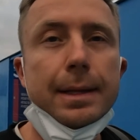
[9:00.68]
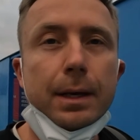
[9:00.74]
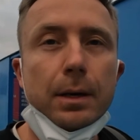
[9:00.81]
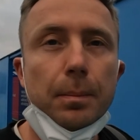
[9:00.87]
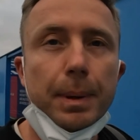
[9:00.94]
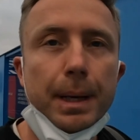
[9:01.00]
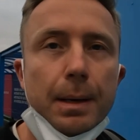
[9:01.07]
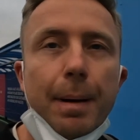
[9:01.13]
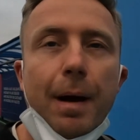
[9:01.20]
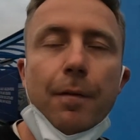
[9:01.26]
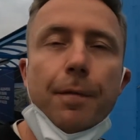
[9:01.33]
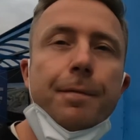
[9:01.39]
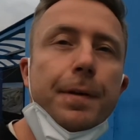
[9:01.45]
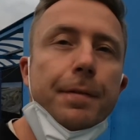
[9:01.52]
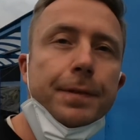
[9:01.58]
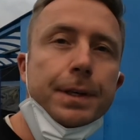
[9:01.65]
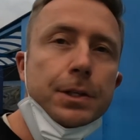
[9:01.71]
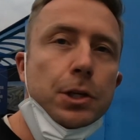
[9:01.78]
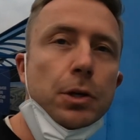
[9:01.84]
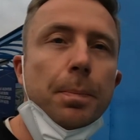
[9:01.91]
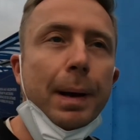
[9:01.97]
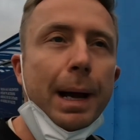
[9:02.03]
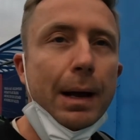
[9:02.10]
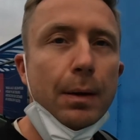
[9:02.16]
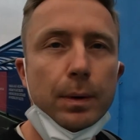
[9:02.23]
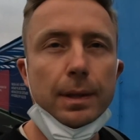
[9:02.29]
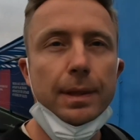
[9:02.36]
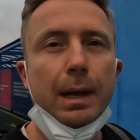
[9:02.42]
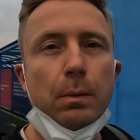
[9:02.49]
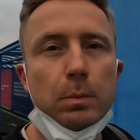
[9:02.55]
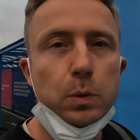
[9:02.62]
ended up being about £52,
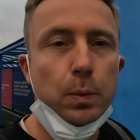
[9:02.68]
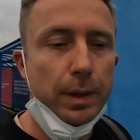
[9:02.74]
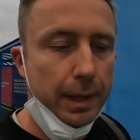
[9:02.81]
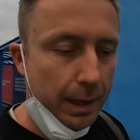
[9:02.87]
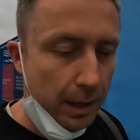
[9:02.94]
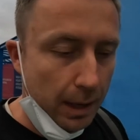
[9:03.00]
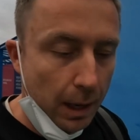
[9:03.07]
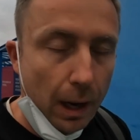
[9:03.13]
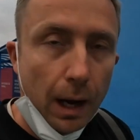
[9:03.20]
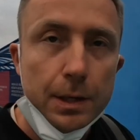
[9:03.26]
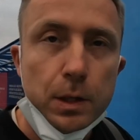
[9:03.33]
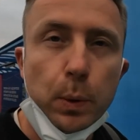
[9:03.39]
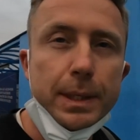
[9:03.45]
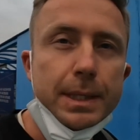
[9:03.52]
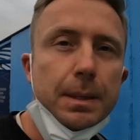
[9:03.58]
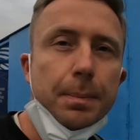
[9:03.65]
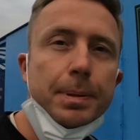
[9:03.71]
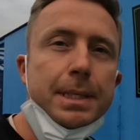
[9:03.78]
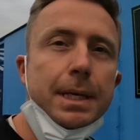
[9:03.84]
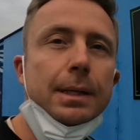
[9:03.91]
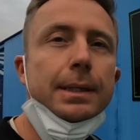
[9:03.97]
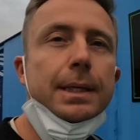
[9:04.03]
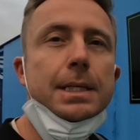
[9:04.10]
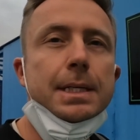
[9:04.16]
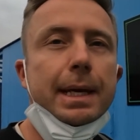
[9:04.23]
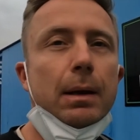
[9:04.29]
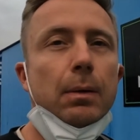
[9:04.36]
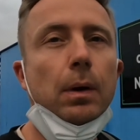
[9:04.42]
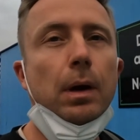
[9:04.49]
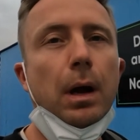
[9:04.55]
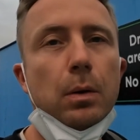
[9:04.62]
and that was with a 20%
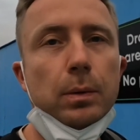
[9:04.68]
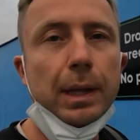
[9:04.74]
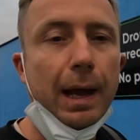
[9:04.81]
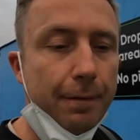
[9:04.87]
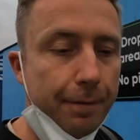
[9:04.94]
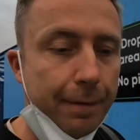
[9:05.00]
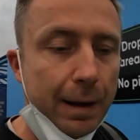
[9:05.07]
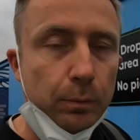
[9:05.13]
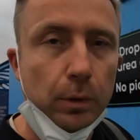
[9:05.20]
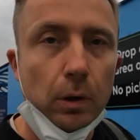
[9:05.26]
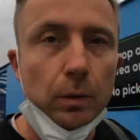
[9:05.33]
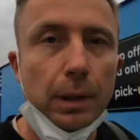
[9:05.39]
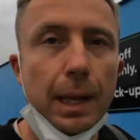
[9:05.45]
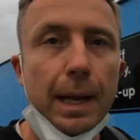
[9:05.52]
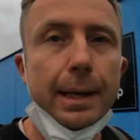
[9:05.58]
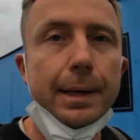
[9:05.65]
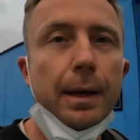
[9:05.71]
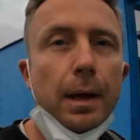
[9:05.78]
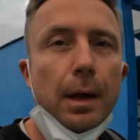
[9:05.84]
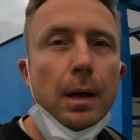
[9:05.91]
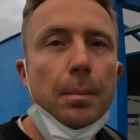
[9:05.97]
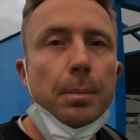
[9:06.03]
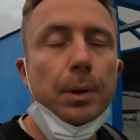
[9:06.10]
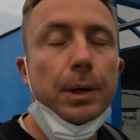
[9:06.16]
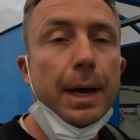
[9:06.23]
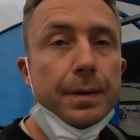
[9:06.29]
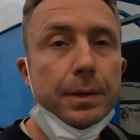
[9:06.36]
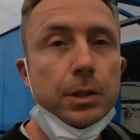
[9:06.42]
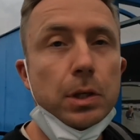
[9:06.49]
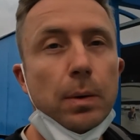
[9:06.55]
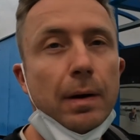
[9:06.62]
discount code that I found online. But
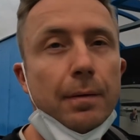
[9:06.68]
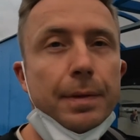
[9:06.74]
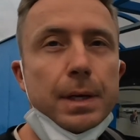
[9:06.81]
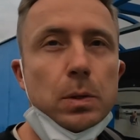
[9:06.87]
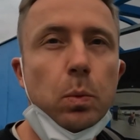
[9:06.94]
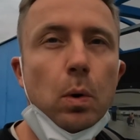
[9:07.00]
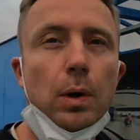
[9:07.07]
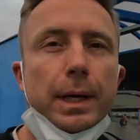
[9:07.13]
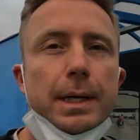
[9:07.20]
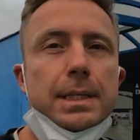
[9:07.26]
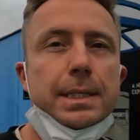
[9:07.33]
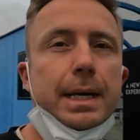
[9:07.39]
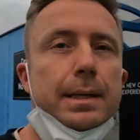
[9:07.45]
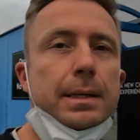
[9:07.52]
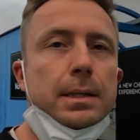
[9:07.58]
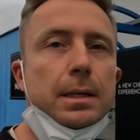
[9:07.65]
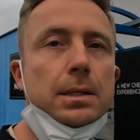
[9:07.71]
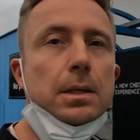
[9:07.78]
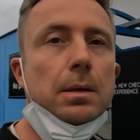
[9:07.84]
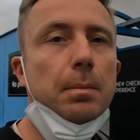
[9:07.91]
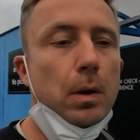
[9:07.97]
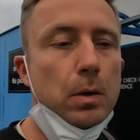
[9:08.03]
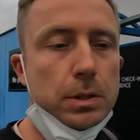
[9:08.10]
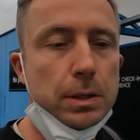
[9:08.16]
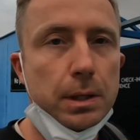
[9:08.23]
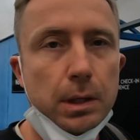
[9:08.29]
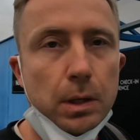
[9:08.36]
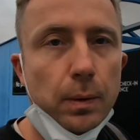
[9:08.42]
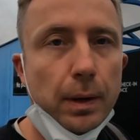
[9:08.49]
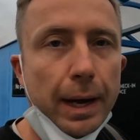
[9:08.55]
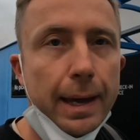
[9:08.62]
yeah, they do have these walk-in centres at most of
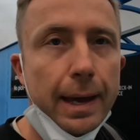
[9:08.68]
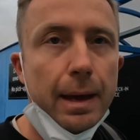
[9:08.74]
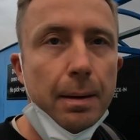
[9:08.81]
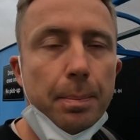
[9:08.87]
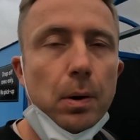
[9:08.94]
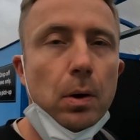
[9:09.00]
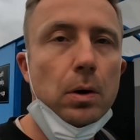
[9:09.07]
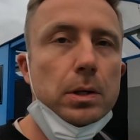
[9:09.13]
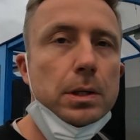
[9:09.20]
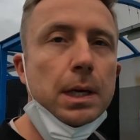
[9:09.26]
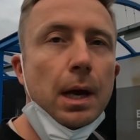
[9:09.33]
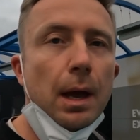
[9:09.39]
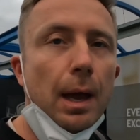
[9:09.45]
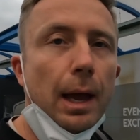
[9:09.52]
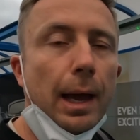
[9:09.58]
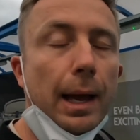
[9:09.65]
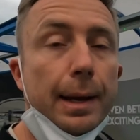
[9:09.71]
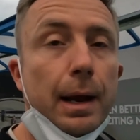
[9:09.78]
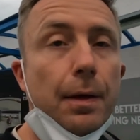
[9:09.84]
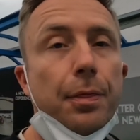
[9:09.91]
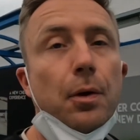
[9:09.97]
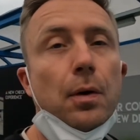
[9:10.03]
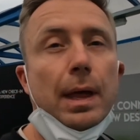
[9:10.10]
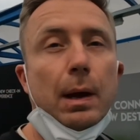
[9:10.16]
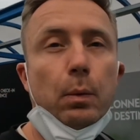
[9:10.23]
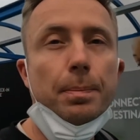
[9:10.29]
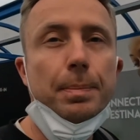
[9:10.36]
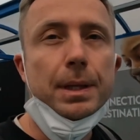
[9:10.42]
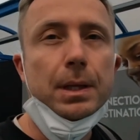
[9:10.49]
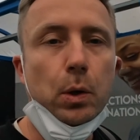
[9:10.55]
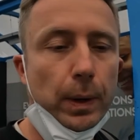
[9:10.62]
the UK airports, and I thought that
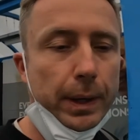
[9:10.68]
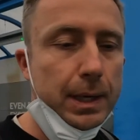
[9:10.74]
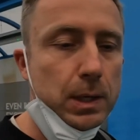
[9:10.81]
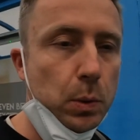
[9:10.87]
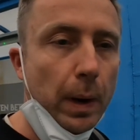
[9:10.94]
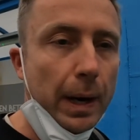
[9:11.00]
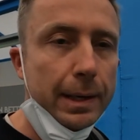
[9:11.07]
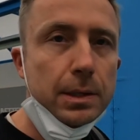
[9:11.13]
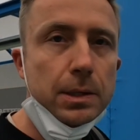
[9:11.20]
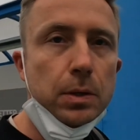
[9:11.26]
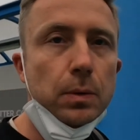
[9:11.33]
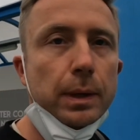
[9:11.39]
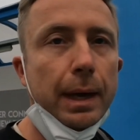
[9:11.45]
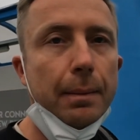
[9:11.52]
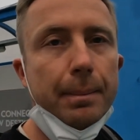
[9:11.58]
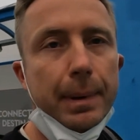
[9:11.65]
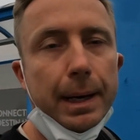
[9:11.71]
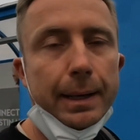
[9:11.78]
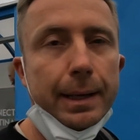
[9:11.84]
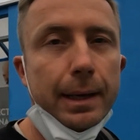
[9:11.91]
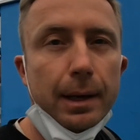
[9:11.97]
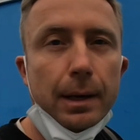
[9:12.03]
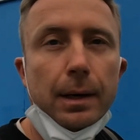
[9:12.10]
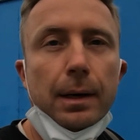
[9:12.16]
would be the quickest way to get my